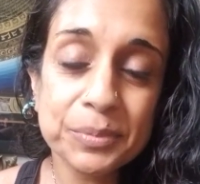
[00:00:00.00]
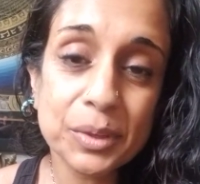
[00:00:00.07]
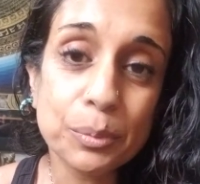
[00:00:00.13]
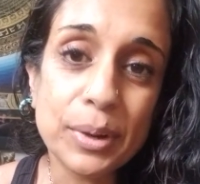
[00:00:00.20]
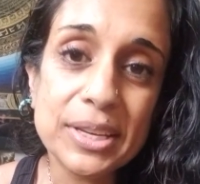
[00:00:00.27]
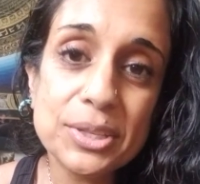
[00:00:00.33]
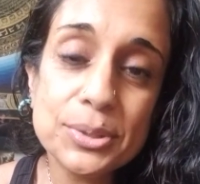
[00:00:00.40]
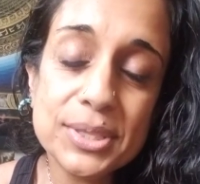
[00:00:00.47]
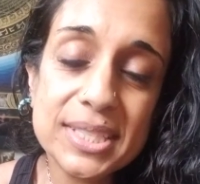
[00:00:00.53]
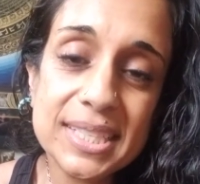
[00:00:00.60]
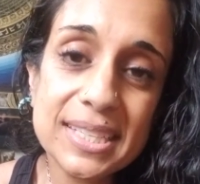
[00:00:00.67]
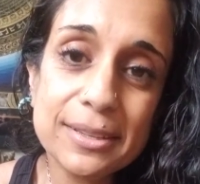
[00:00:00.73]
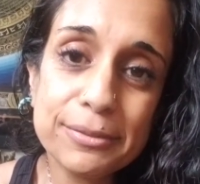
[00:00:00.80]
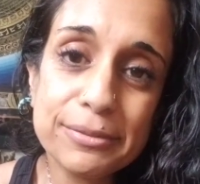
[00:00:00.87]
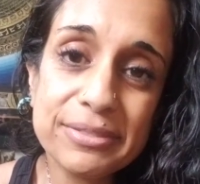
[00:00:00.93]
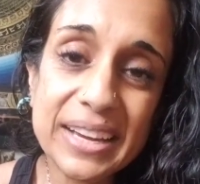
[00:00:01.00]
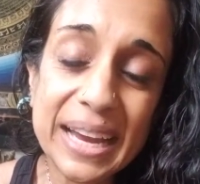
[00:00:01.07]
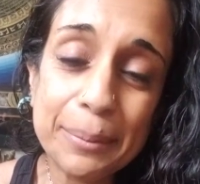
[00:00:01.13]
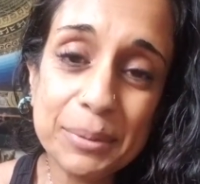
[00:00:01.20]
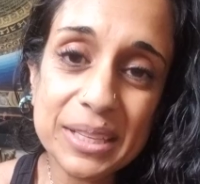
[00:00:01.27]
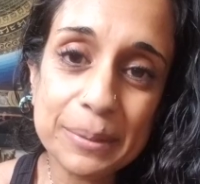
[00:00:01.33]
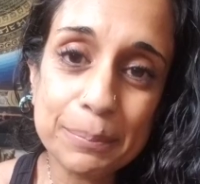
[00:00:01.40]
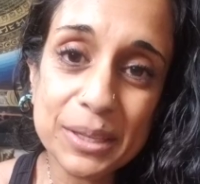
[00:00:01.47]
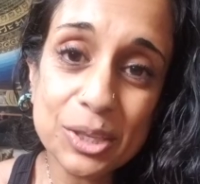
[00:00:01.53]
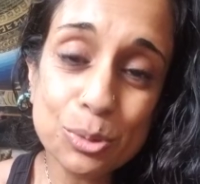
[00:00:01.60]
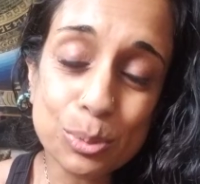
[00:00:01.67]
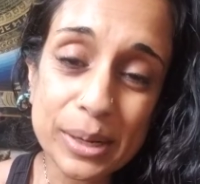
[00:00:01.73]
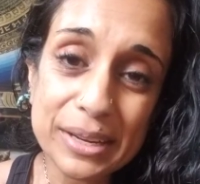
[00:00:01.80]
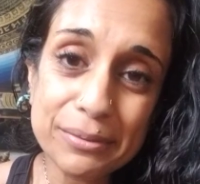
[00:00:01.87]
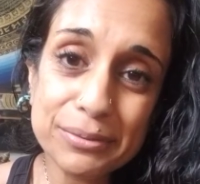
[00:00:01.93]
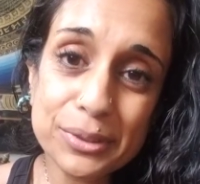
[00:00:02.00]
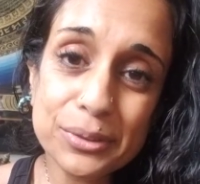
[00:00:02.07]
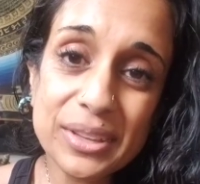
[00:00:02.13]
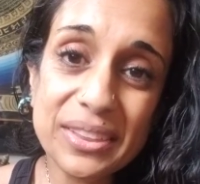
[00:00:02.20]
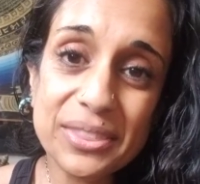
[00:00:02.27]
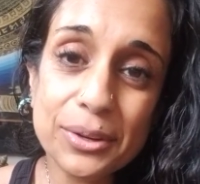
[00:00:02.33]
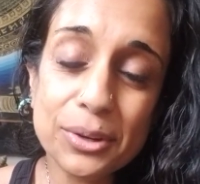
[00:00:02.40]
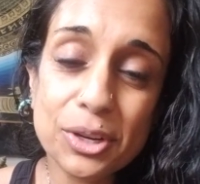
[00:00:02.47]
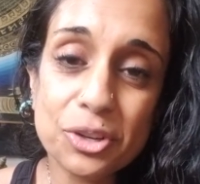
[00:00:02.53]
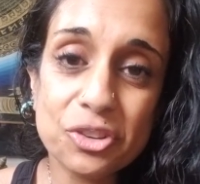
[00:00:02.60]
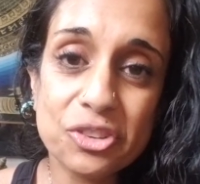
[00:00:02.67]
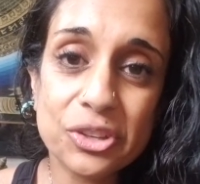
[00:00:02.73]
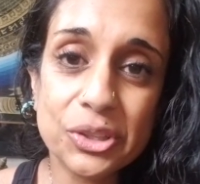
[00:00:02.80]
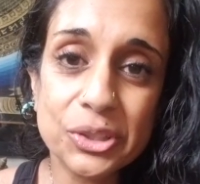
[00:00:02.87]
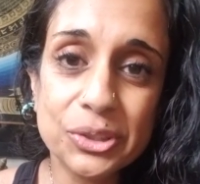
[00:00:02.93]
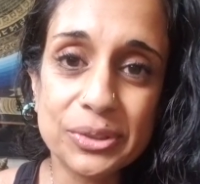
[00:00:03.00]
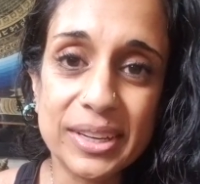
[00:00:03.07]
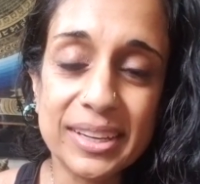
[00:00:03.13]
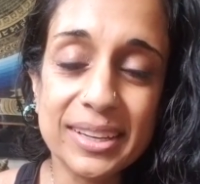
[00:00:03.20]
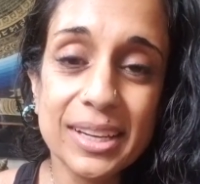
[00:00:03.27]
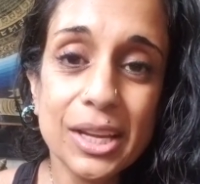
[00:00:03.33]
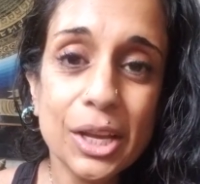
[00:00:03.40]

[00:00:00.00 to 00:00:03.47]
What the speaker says: When you see a family, be grateful that there are children.